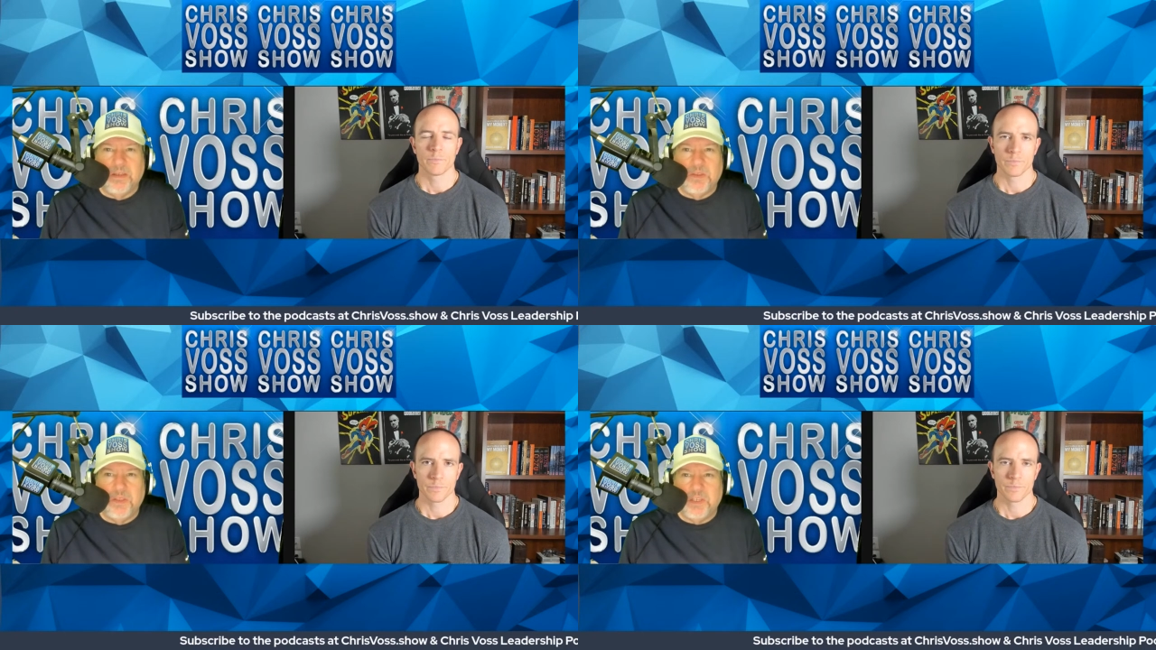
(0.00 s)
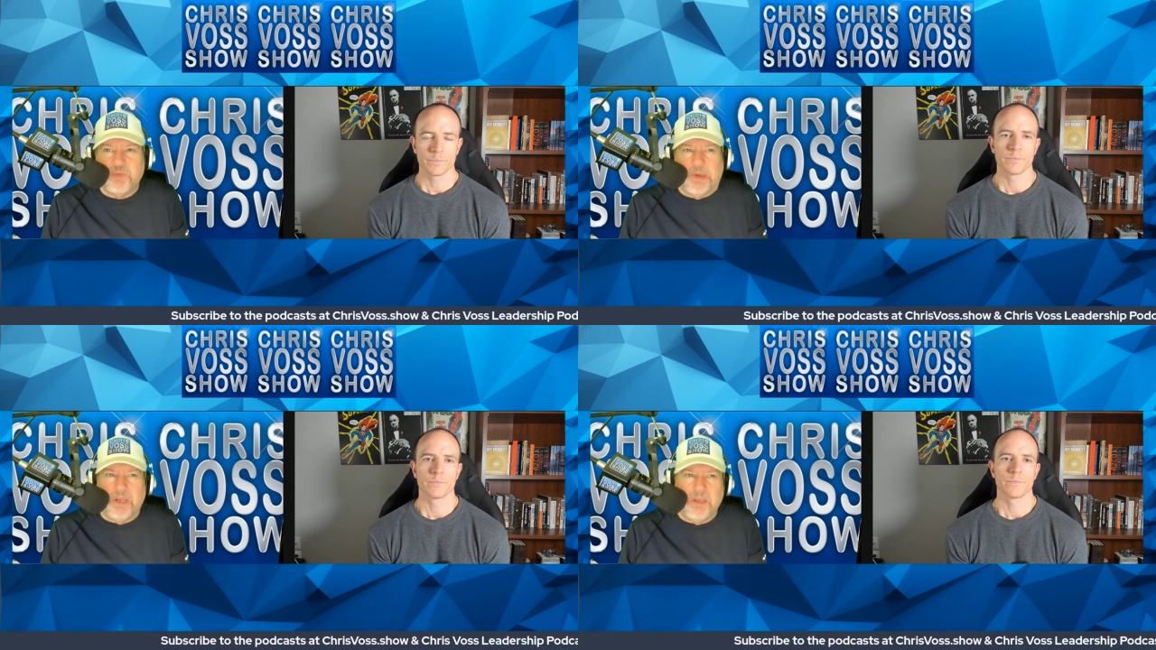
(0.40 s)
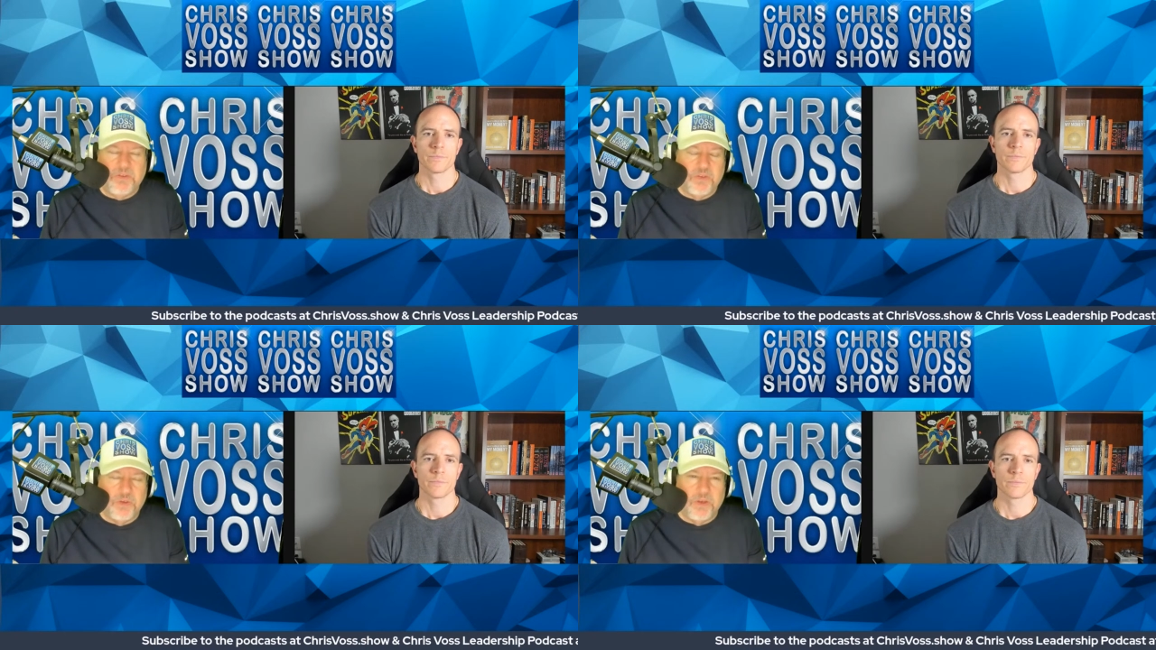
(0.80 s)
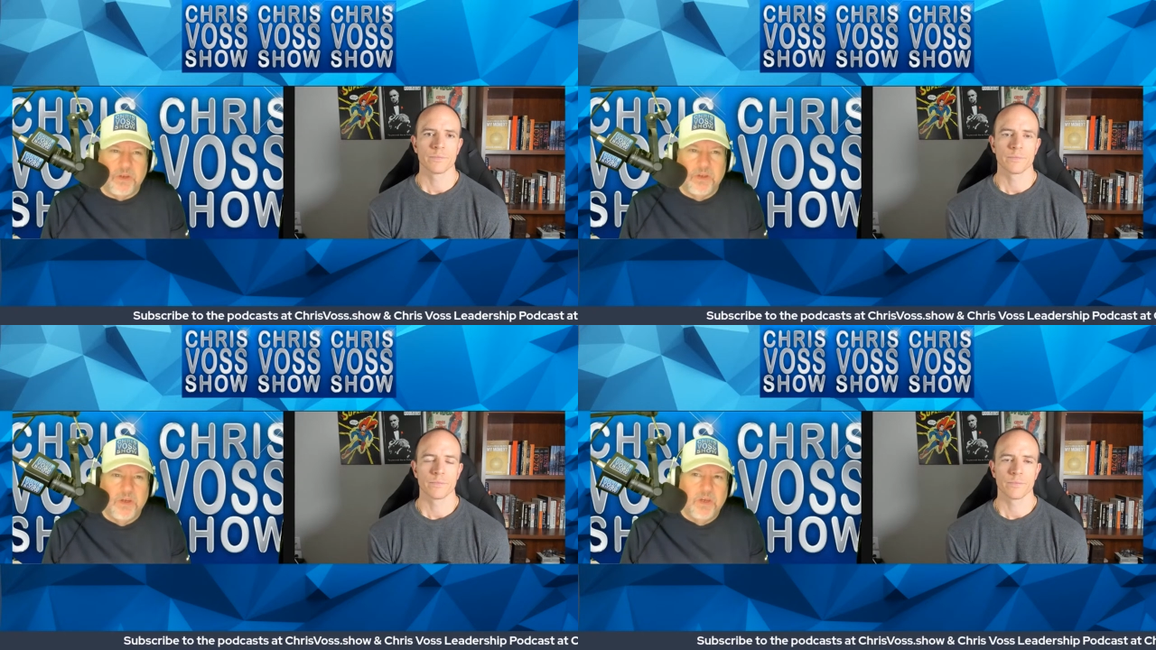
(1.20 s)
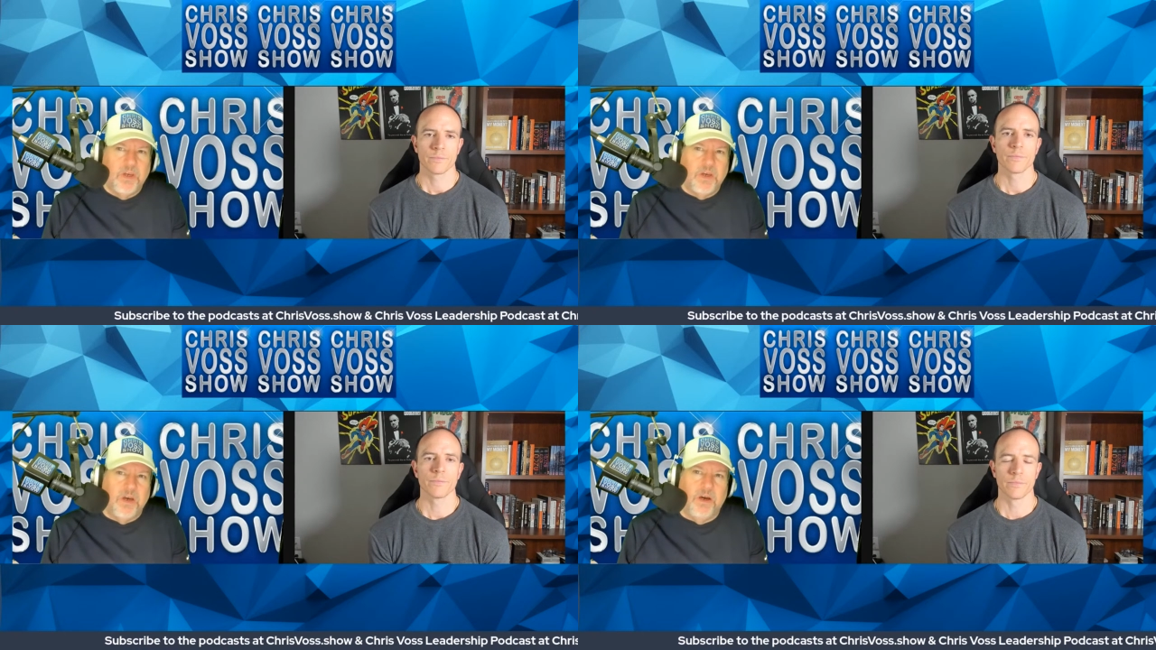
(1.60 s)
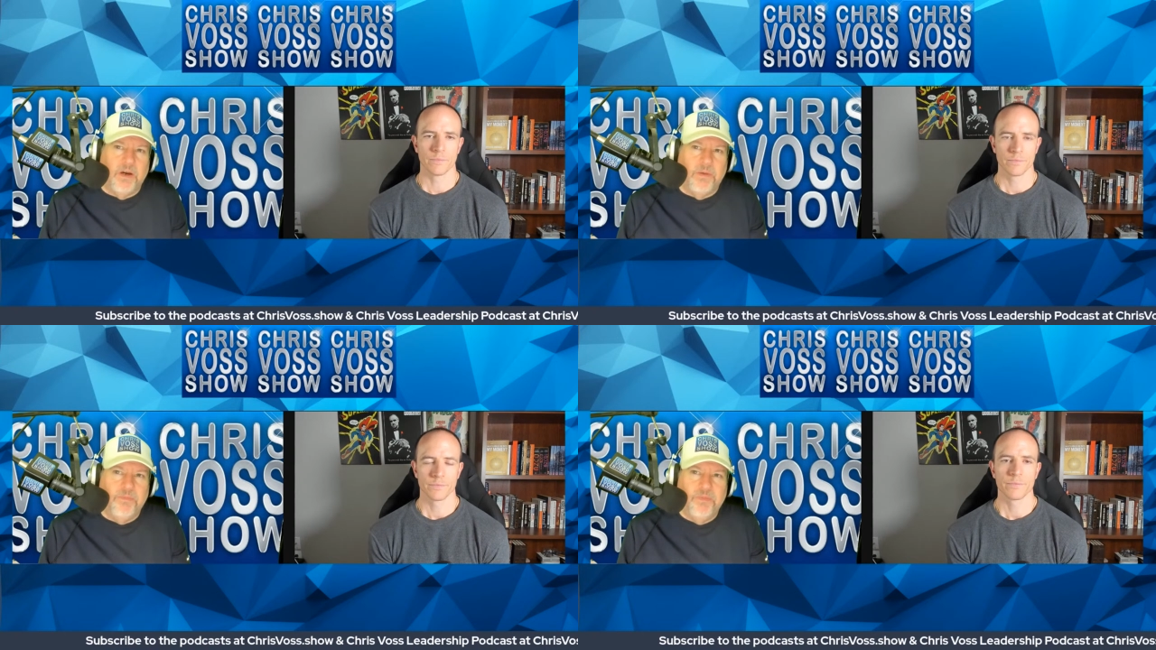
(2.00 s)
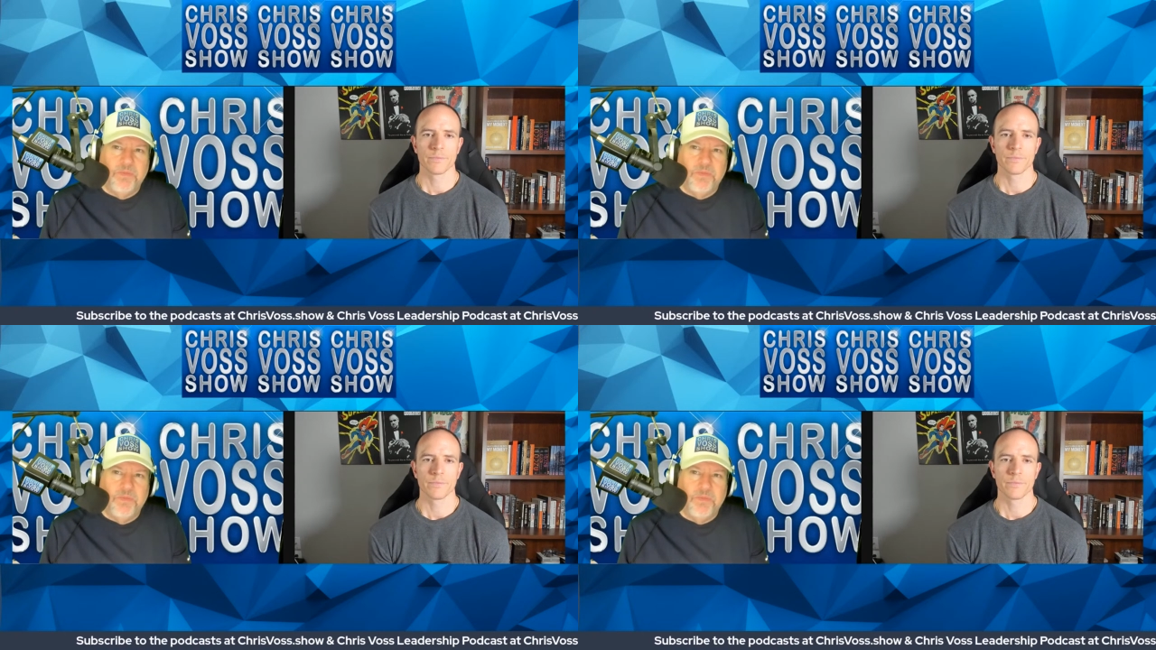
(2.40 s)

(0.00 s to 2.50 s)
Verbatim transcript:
Speaker 1: I think they spent eight trillion Mm-hmm. um,